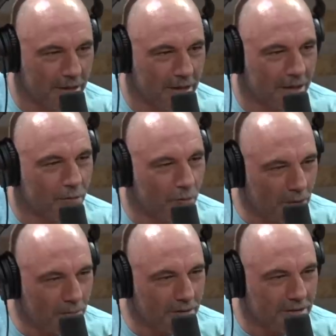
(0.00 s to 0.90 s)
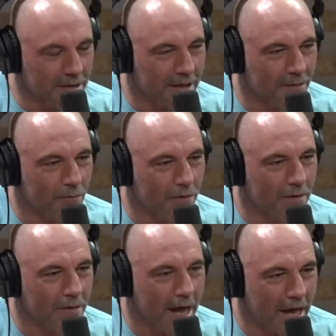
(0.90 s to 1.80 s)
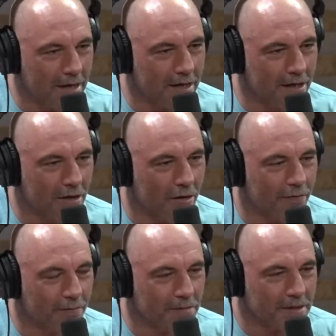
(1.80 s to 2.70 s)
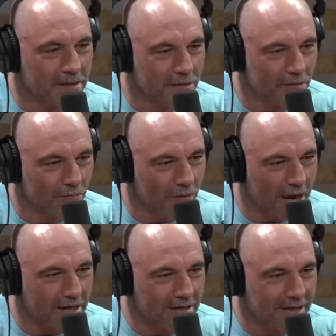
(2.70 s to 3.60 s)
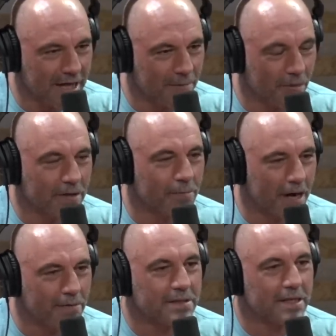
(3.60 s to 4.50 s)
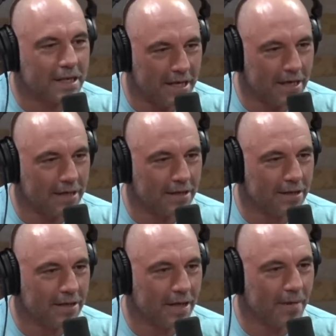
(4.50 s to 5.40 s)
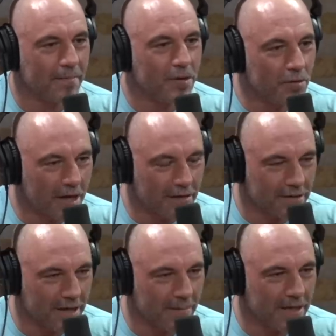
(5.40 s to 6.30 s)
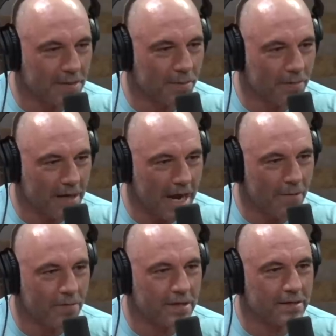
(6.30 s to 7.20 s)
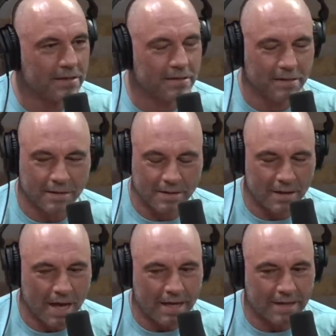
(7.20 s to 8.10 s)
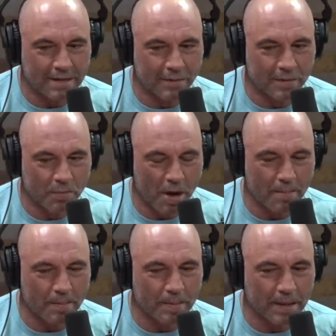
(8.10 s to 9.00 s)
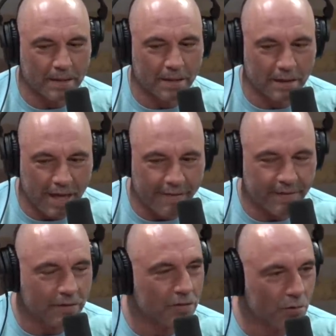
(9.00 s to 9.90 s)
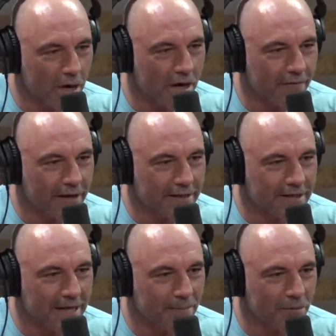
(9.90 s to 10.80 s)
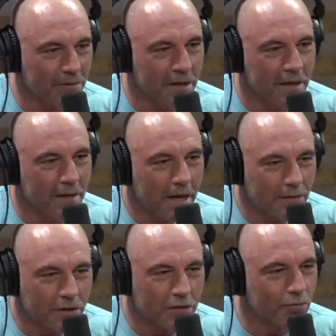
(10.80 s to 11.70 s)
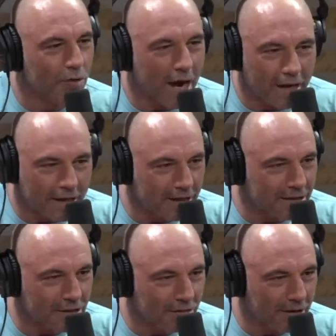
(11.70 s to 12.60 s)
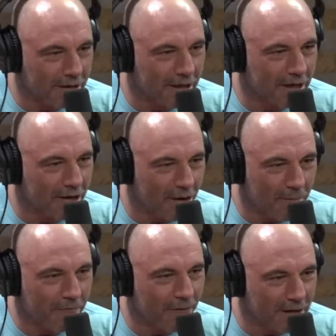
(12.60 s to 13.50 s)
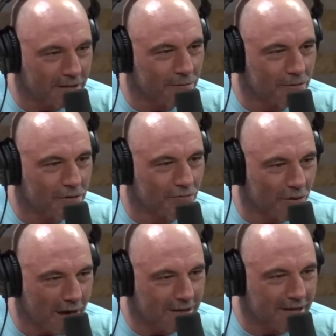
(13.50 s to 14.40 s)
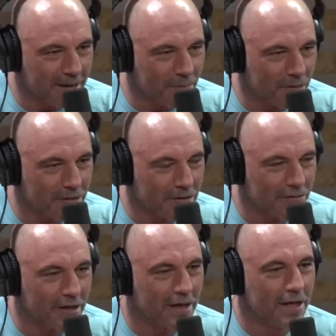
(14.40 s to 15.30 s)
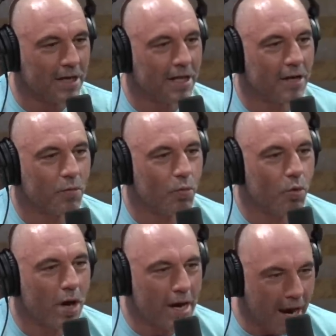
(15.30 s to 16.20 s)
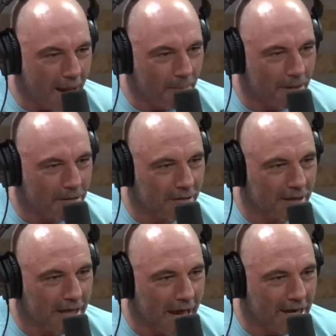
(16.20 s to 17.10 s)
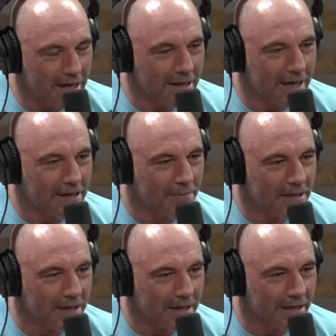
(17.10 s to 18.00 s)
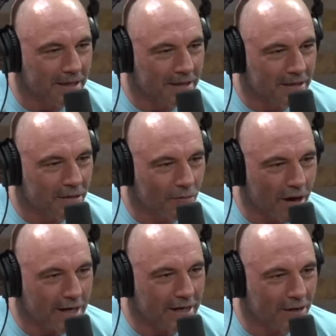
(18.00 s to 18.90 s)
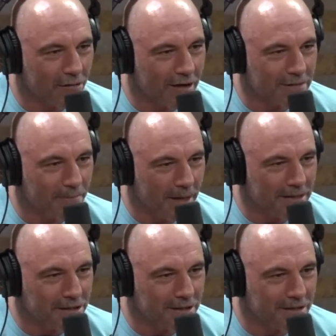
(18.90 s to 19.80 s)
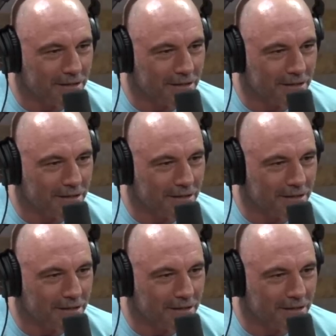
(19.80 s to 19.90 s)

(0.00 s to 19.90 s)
Like, what was like? Wh- how did it go from just riding a skateboard? Like when I was a kid, um, you and I are the same age, but when I was, I guess I was probably like eleven or twelve. I had a skateboard. I was just riding it on the street, like yep. all my friends. We just ride a skateboard on the street. Like, what happened? Like, how did it get to be like grinding across benches